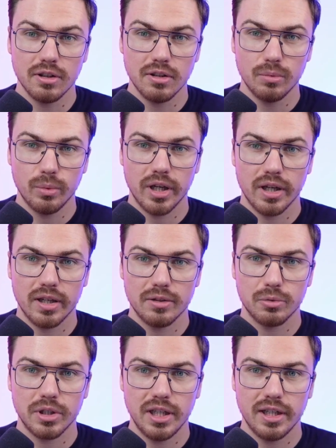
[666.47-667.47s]
where it
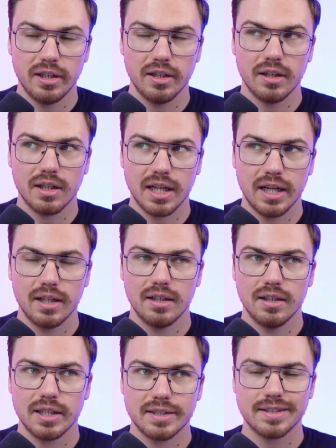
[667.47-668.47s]
really kind
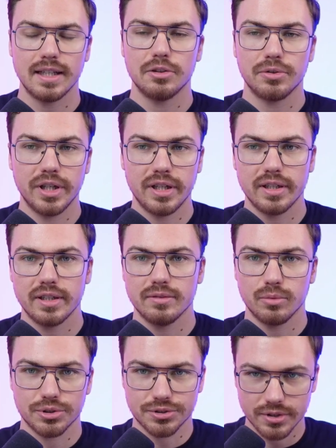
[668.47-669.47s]
of accelerated and
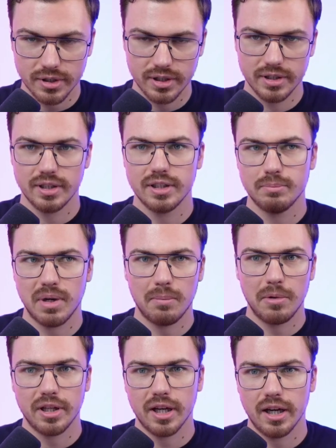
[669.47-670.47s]
was in the
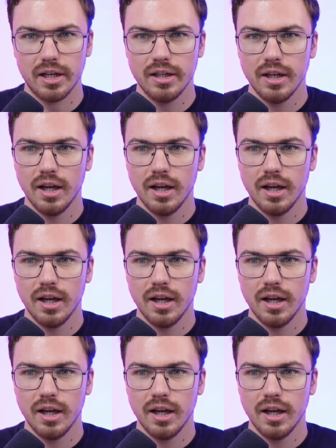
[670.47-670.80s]
public eye,